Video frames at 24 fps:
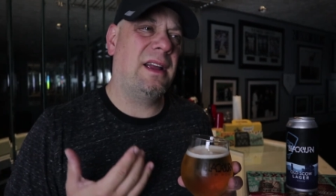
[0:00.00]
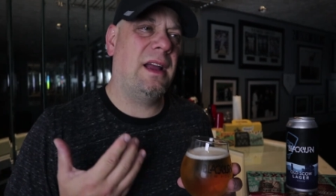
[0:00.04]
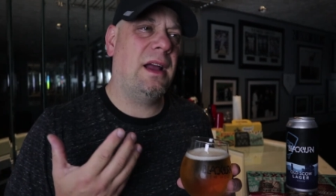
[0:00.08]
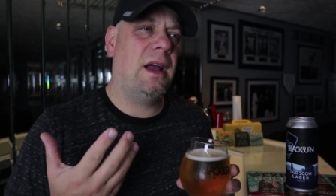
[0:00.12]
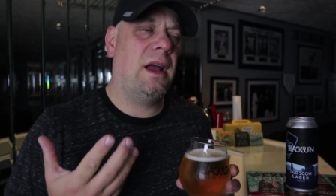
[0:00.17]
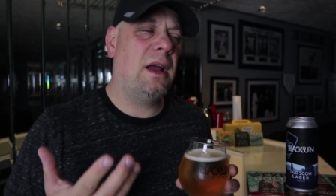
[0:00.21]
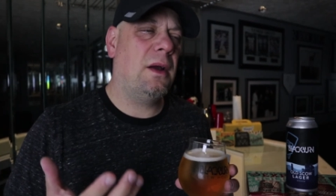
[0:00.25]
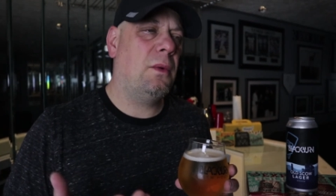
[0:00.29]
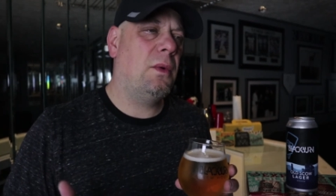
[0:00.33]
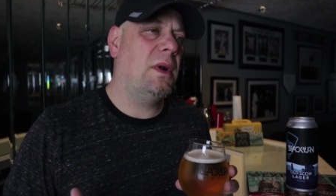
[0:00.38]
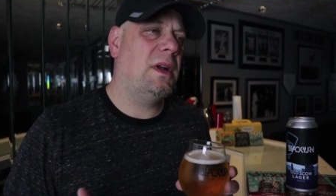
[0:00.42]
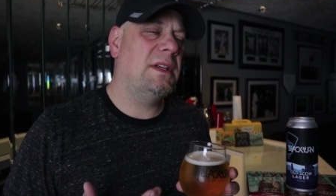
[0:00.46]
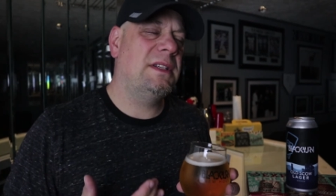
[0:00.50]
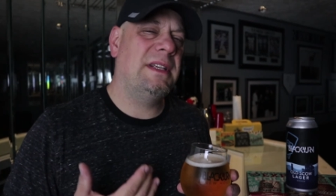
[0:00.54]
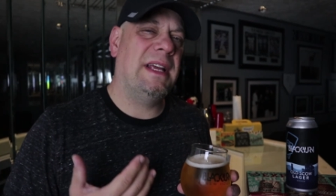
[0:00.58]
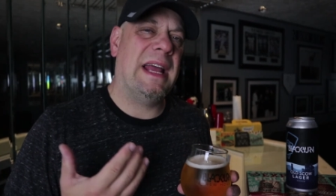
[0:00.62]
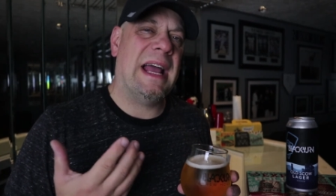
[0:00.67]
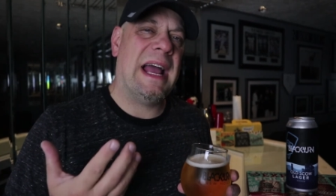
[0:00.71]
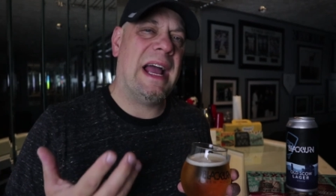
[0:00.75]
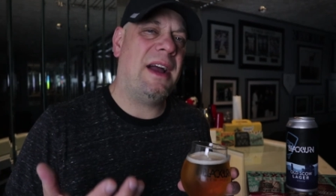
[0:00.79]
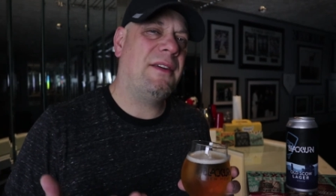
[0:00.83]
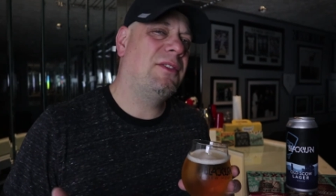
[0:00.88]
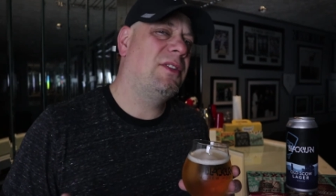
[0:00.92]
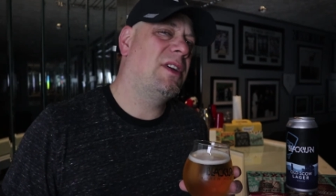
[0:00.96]
I don't want to say
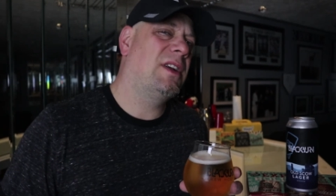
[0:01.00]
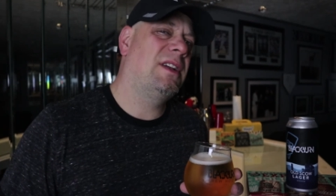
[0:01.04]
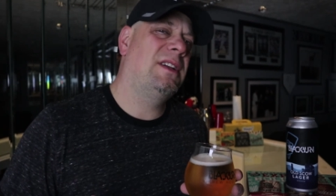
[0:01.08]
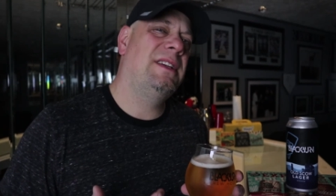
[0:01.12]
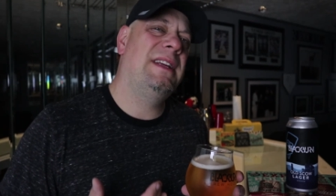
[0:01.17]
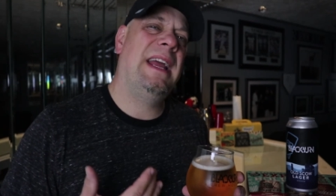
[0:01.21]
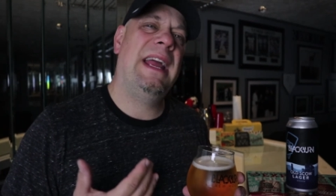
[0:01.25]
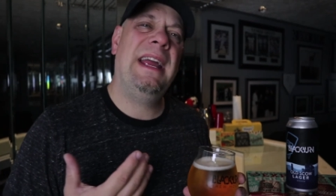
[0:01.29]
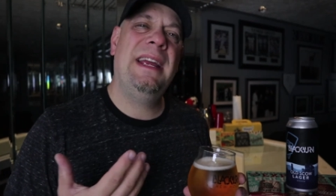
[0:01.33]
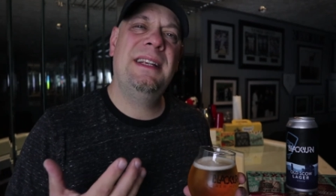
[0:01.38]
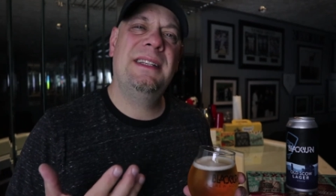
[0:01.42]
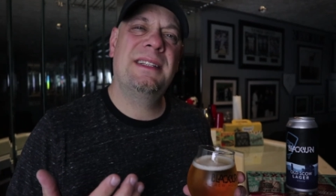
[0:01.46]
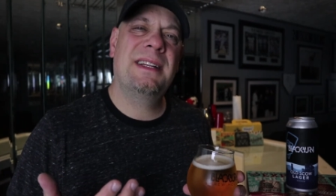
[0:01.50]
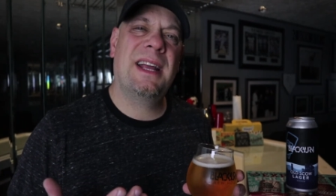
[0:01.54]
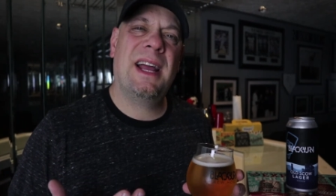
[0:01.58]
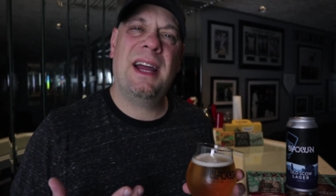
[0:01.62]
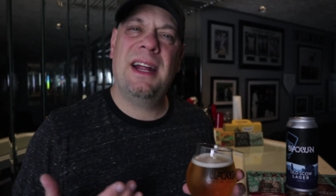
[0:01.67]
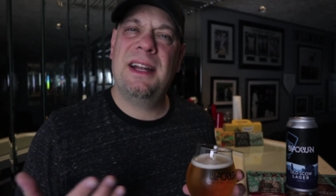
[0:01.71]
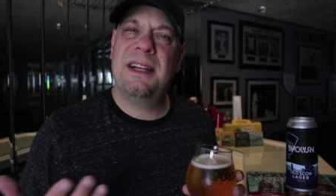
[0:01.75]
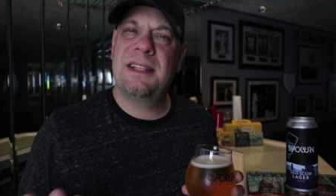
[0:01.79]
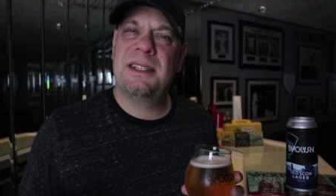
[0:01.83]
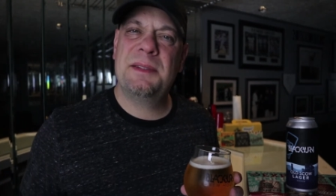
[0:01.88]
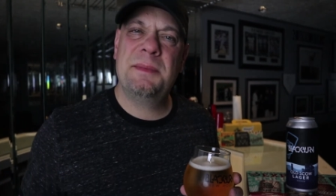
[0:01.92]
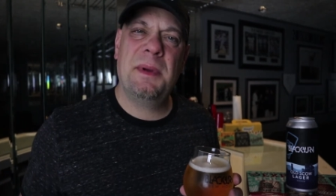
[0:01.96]
aftertaste
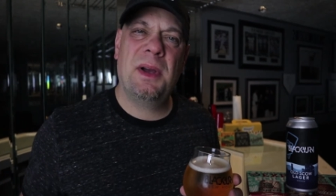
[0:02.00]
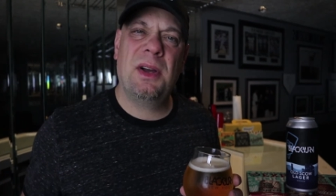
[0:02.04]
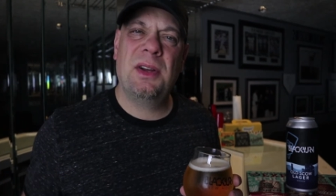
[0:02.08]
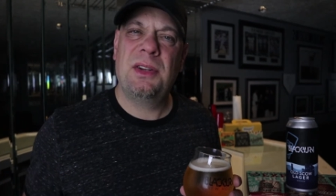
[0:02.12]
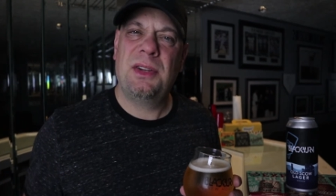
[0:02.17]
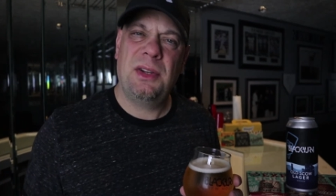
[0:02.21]
kind of smell.